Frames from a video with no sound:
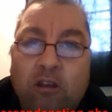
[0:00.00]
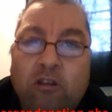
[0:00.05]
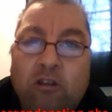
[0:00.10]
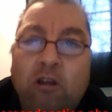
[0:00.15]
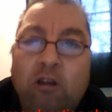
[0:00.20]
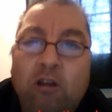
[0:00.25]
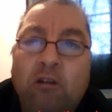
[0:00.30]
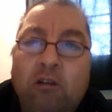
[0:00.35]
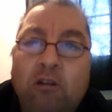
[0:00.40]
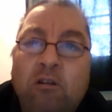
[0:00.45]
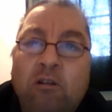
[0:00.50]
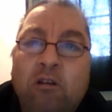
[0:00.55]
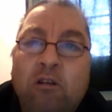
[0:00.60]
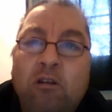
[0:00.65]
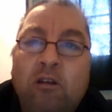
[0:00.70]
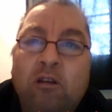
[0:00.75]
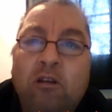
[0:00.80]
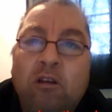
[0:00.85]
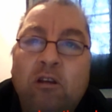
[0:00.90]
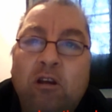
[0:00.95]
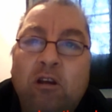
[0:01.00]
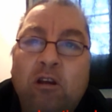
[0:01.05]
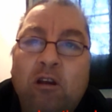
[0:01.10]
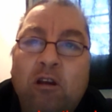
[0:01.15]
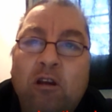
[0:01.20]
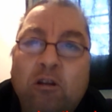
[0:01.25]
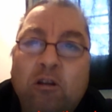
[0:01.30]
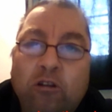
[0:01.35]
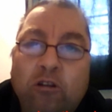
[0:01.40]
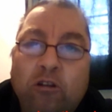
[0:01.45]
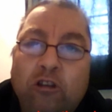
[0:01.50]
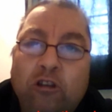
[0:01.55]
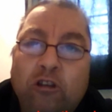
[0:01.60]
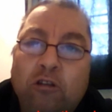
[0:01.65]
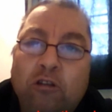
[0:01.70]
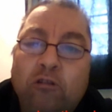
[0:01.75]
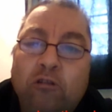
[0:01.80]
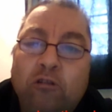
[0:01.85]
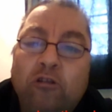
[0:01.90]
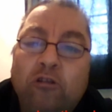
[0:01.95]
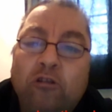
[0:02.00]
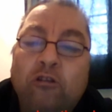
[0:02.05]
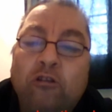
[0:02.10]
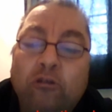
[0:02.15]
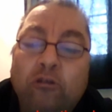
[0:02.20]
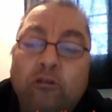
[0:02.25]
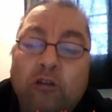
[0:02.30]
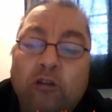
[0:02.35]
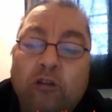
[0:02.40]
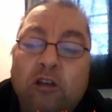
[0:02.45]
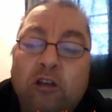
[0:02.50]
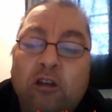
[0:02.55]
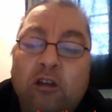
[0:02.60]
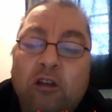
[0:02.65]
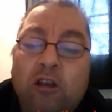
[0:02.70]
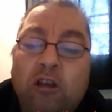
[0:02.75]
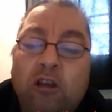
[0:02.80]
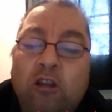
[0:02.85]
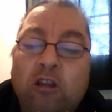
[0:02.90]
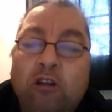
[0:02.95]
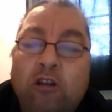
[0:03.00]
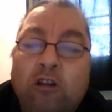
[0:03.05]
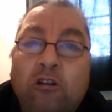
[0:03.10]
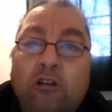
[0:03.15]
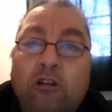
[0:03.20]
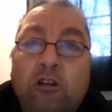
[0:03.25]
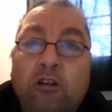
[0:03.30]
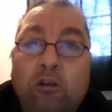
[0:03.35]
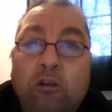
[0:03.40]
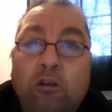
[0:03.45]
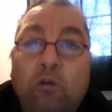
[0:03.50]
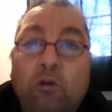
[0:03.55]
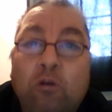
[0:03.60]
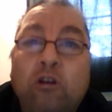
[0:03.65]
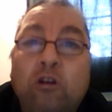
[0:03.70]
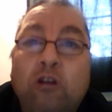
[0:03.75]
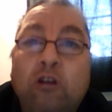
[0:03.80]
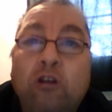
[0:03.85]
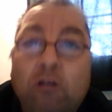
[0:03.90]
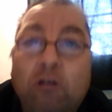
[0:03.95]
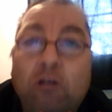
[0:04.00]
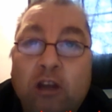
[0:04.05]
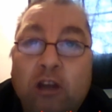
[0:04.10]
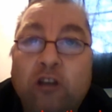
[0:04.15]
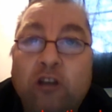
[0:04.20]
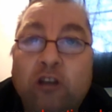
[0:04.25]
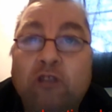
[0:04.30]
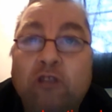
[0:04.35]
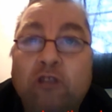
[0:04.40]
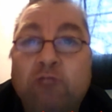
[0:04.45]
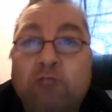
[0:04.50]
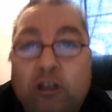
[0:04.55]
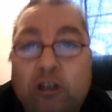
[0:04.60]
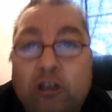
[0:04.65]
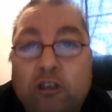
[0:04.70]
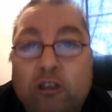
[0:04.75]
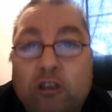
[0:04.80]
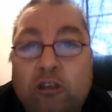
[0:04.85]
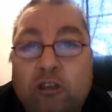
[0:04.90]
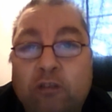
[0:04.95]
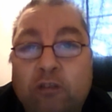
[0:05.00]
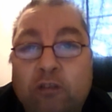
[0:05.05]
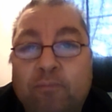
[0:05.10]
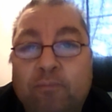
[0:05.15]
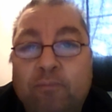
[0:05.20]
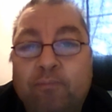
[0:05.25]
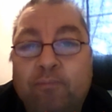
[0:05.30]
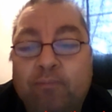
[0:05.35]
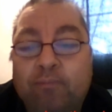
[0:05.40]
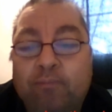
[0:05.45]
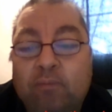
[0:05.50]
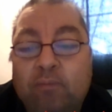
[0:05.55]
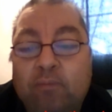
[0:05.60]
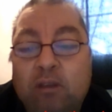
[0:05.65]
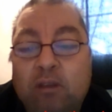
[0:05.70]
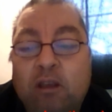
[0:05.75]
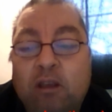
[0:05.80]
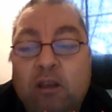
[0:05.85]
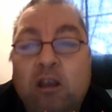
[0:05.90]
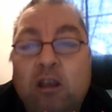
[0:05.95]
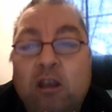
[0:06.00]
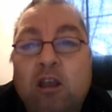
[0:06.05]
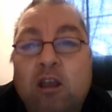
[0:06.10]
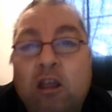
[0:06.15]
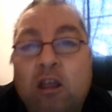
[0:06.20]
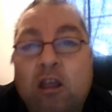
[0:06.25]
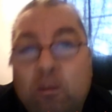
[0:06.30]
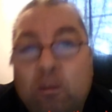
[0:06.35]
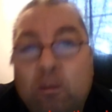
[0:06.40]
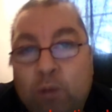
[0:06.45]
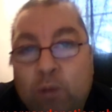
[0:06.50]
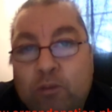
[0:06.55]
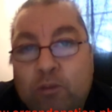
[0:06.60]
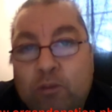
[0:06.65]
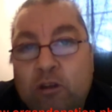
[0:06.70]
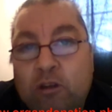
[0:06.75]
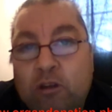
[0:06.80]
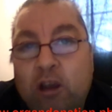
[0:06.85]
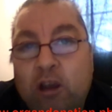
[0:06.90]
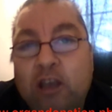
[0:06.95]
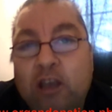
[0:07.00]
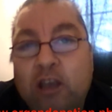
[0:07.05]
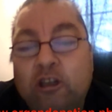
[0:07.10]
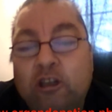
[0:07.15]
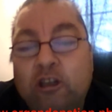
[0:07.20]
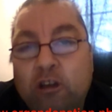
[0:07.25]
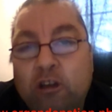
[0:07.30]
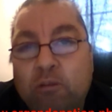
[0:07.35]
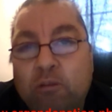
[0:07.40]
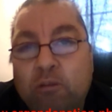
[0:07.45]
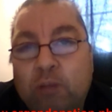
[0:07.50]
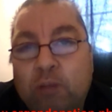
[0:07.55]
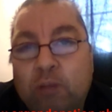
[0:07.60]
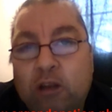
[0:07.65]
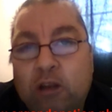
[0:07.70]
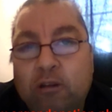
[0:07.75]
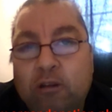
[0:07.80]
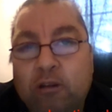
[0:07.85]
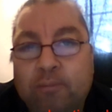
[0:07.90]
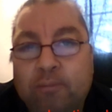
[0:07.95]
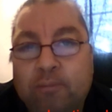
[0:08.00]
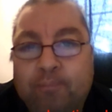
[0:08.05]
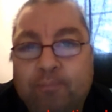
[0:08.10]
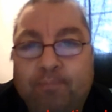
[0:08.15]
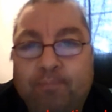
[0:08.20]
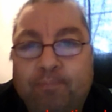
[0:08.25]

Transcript: So I urge you to join the organ donation register. The website is shown below.